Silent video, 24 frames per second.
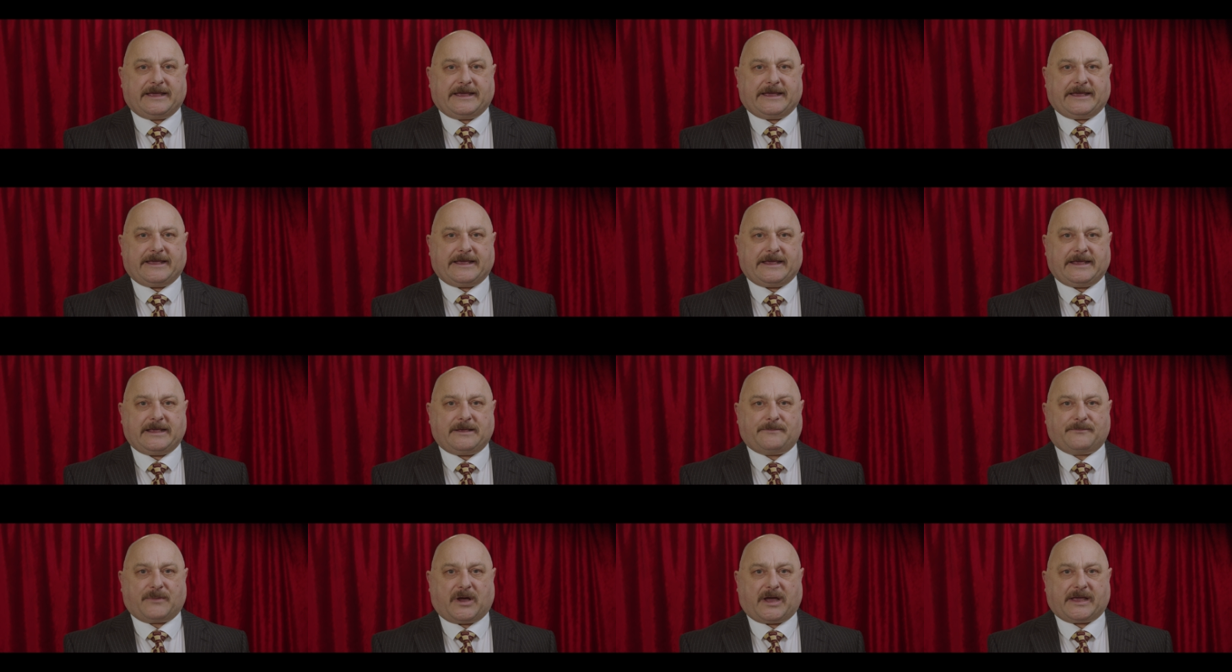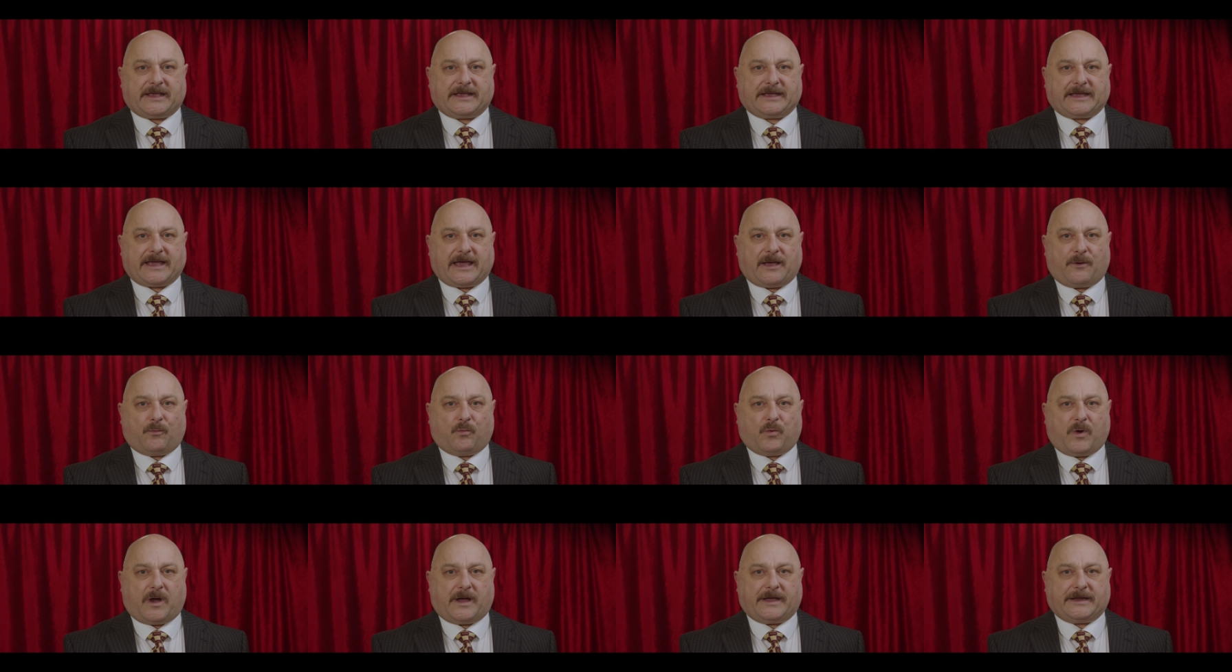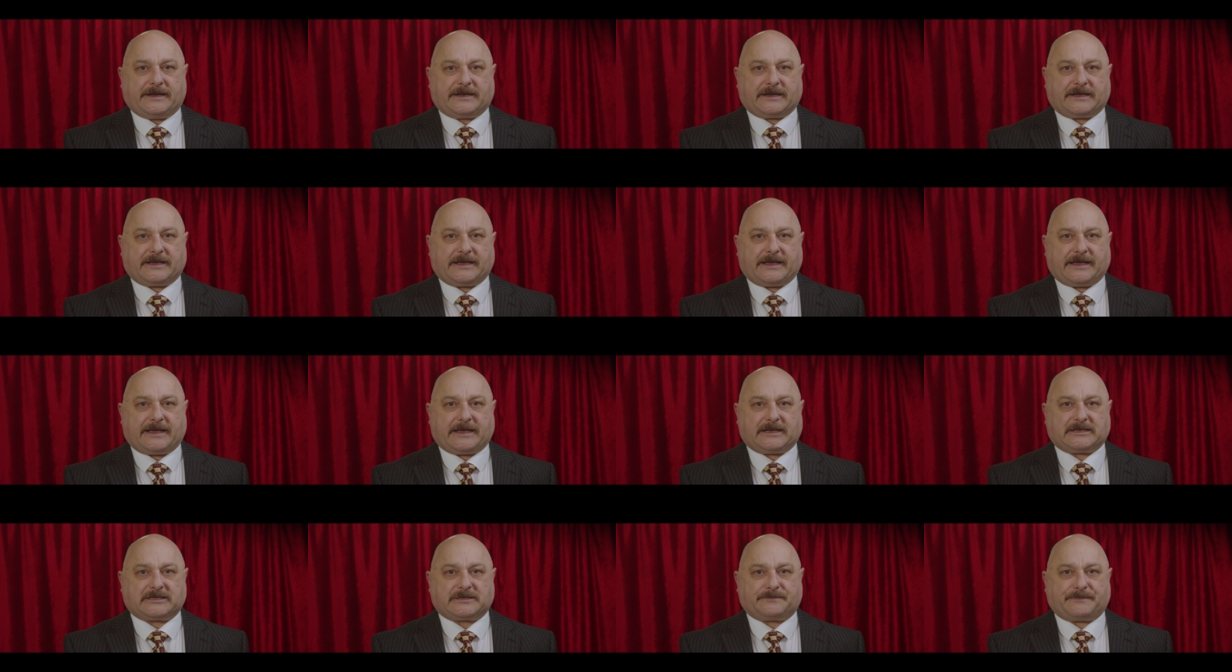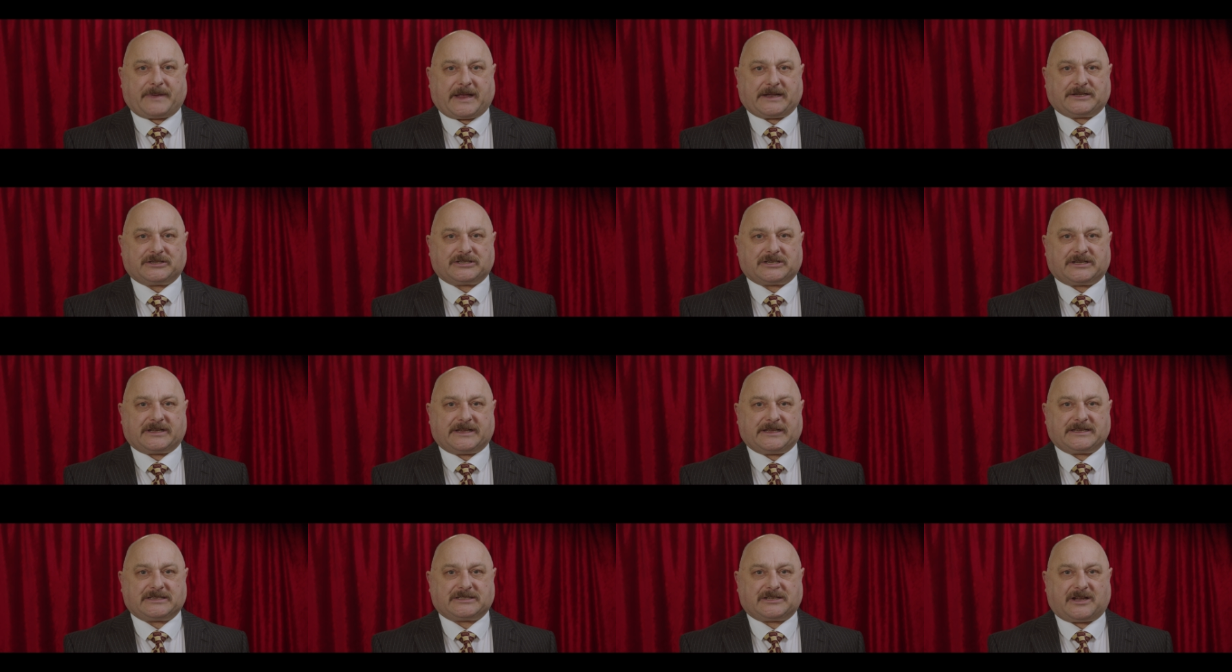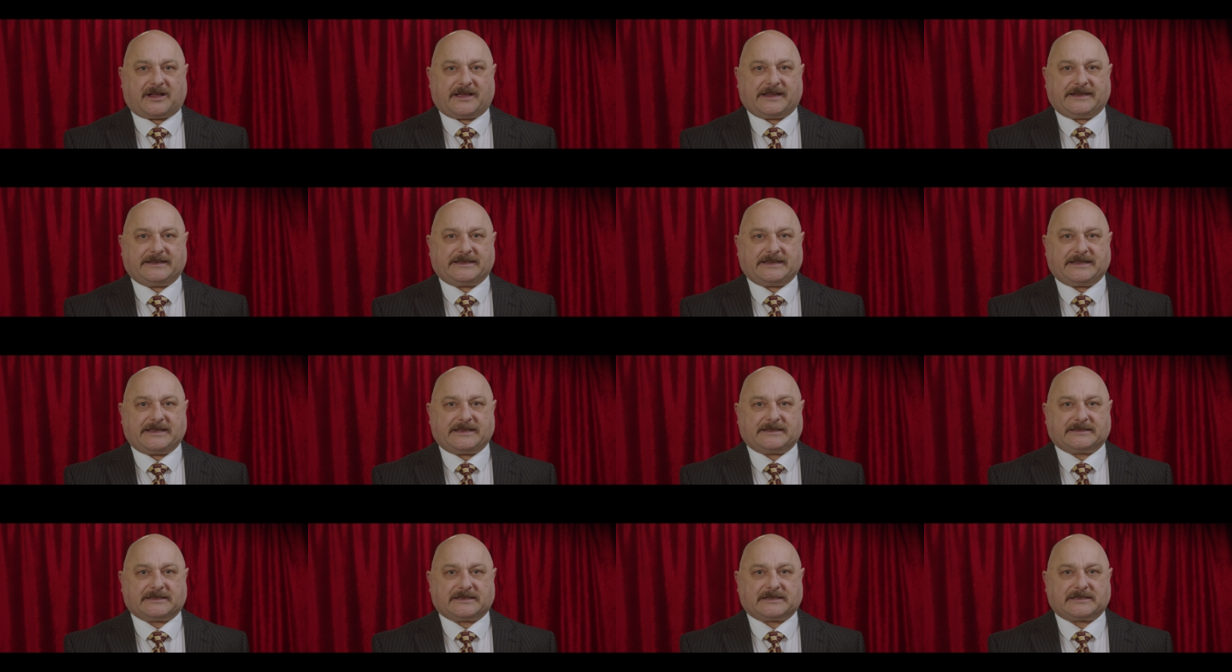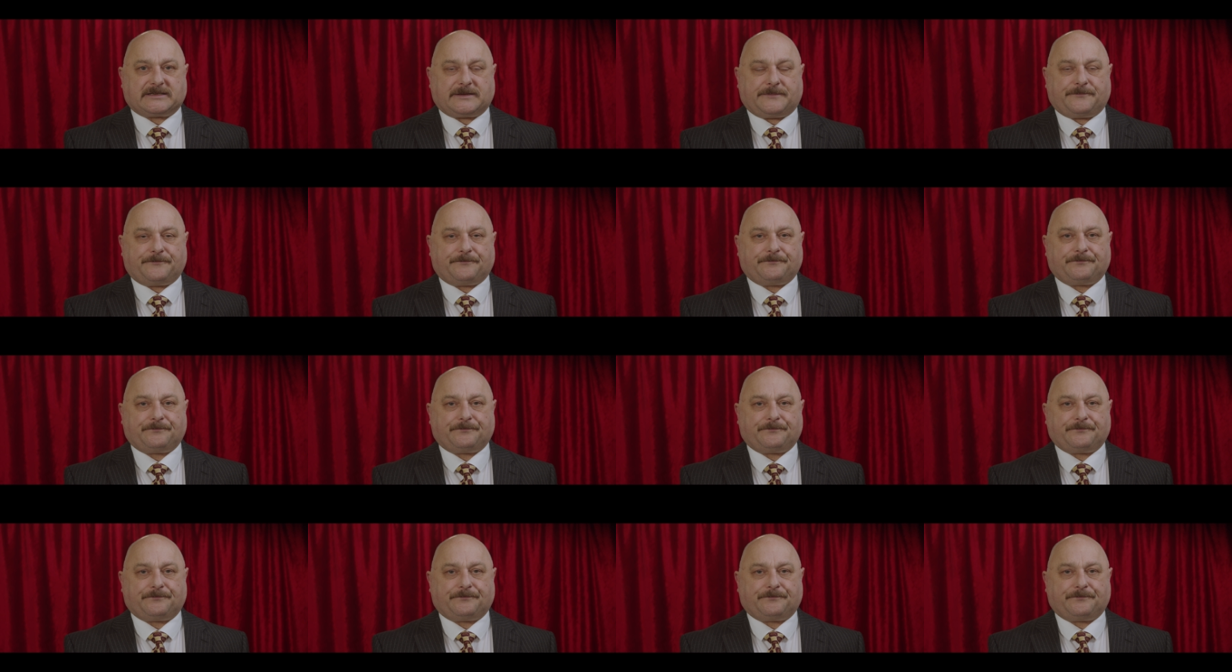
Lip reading: he might get wider expansionist ideas.